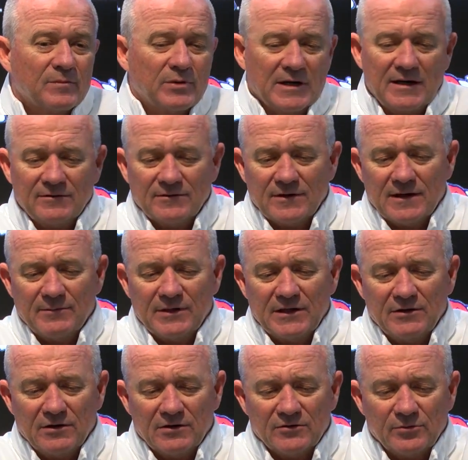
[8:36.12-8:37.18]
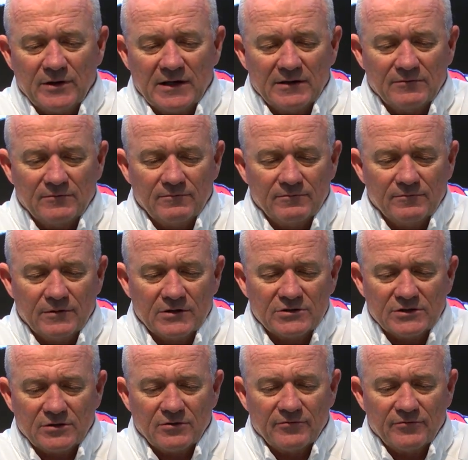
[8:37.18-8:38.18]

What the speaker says: I don't know how many yards we had rushing,